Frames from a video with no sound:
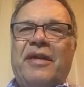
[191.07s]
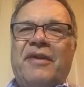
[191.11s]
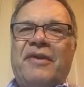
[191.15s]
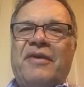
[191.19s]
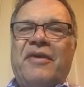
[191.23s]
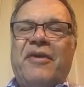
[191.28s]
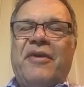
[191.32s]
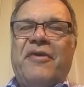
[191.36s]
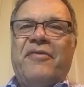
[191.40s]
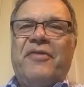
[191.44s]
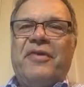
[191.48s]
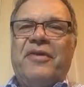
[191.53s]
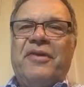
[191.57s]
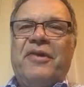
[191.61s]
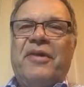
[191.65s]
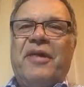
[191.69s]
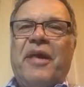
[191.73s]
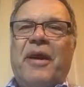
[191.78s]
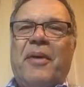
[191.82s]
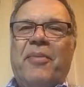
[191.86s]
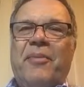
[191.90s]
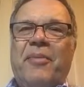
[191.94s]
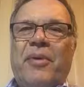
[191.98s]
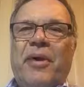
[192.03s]
service
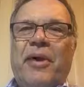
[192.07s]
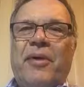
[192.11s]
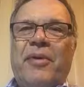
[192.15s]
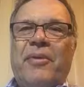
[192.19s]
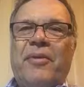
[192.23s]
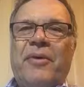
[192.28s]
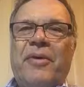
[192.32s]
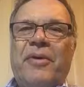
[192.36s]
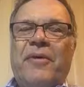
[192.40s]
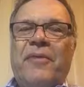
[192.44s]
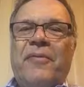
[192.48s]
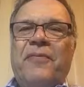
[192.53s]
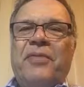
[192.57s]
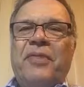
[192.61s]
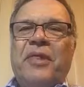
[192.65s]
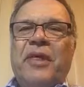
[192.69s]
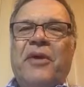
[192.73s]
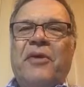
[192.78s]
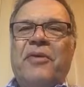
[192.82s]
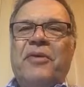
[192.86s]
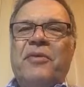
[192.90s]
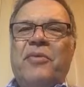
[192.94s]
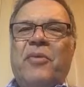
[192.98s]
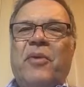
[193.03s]
Dumbo.
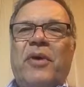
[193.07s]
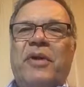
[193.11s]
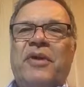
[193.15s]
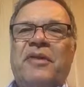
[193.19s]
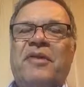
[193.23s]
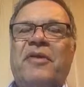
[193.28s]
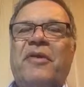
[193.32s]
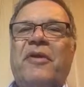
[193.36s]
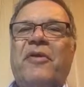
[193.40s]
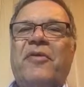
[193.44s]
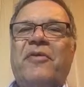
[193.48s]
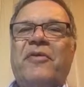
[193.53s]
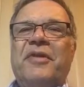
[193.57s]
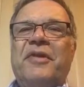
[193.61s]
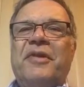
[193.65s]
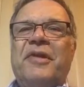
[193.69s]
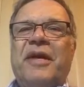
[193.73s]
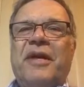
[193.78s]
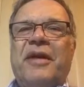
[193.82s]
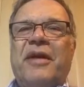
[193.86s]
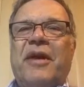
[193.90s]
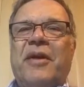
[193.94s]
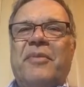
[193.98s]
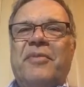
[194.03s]
There is one service
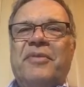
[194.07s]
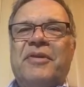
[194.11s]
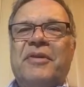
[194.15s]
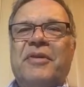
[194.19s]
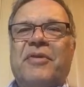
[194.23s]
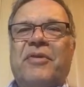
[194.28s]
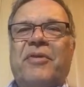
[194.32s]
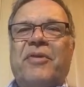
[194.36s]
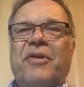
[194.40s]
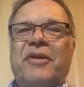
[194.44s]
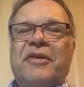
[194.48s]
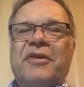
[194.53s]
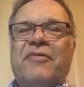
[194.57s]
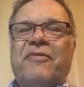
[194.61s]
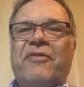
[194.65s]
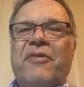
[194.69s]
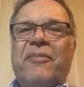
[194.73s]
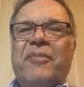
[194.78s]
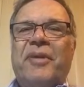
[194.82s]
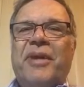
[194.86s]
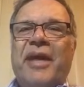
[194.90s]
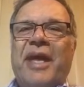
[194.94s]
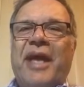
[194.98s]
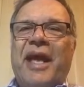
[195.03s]
that comes across
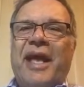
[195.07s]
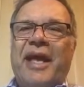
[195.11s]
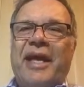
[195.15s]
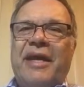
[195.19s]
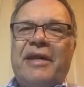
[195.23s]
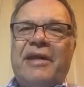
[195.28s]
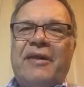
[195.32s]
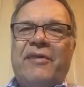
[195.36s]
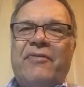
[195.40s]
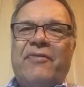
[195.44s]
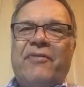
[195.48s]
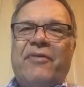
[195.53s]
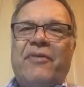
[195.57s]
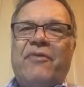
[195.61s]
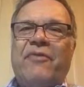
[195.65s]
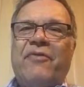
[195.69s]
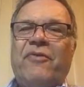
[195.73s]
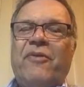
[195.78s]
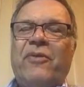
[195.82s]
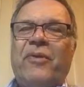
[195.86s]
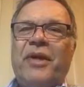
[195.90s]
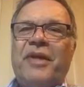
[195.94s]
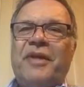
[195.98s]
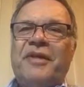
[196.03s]
from Manhattan, from
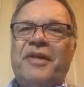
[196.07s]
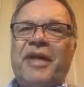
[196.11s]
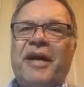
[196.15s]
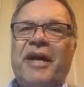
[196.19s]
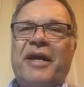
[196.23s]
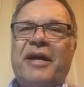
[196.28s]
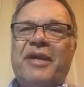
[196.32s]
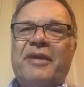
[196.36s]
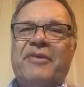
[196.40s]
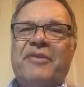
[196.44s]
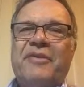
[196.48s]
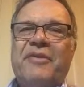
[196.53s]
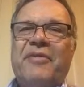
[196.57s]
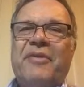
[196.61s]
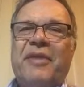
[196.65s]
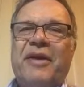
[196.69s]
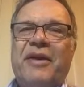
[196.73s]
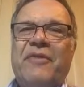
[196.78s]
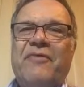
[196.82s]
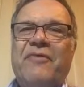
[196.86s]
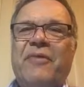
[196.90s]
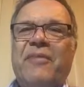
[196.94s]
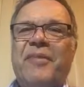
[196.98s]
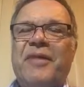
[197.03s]
42nd
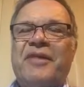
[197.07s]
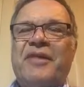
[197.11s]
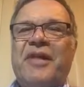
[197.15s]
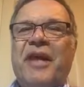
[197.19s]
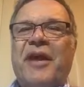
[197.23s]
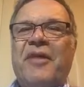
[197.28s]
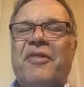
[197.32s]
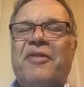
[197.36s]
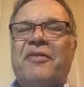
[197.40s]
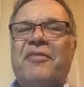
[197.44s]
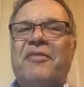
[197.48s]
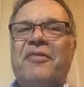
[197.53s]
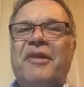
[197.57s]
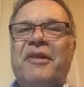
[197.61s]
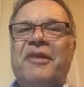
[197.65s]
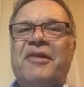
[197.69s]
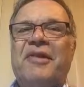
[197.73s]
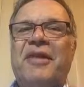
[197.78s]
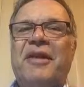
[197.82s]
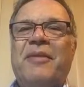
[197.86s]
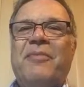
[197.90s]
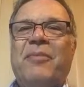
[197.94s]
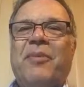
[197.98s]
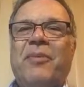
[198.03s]
Street, from the South Street
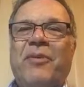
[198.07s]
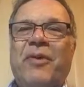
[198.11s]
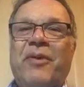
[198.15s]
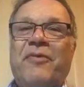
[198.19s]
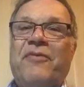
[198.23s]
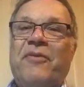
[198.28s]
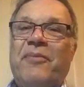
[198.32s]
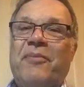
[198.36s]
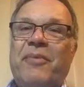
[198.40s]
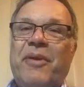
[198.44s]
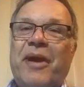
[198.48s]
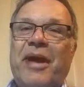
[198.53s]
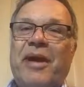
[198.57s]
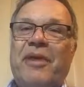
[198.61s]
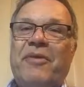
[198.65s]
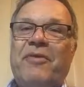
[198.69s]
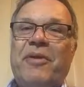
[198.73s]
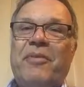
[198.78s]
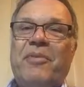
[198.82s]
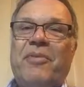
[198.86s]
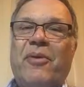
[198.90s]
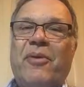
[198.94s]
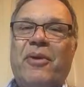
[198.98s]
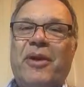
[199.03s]
Seaport, from
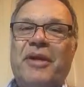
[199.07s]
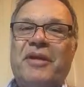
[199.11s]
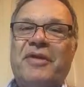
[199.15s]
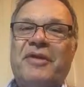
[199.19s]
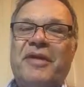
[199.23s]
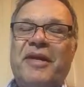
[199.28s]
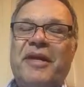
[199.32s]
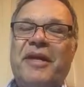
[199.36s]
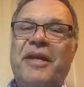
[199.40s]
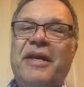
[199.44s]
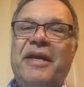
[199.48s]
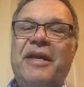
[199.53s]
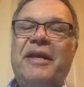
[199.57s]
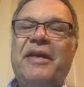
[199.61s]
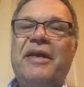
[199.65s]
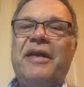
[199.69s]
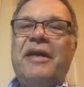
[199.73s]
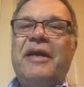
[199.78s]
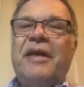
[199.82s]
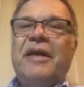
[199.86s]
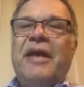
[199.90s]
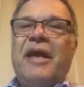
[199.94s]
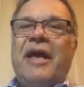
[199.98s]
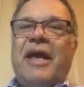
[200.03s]
Battery Park City,
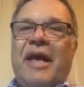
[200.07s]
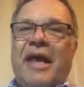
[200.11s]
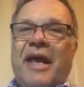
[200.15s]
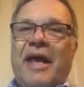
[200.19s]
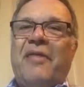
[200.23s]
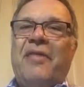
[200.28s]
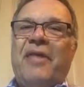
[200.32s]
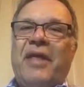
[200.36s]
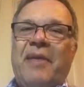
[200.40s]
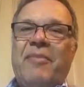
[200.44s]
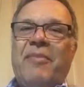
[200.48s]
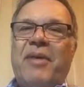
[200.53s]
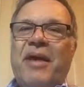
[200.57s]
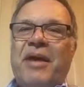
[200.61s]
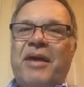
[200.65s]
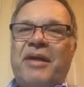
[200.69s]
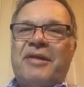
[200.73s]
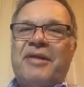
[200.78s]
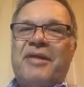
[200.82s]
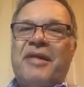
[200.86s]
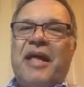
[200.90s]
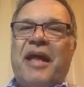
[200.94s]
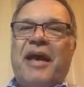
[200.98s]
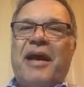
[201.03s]
and they make
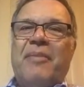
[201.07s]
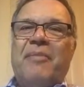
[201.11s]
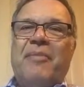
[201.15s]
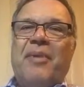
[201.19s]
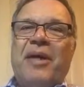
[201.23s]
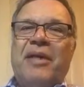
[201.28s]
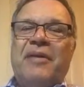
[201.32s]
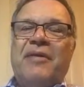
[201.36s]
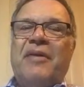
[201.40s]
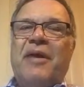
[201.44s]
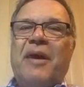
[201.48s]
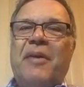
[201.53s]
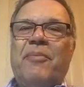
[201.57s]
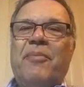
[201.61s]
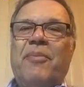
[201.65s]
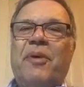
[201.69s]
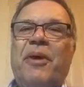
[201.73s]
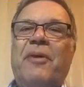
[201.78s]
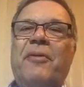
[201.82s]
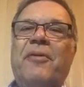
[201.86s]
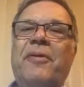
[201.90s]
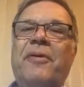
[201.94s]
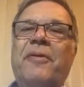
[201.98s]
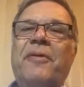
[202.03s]
a stop at
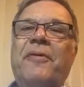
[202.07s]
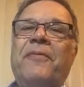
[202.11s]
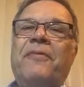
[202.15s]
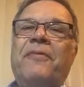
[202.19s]
Dumbo.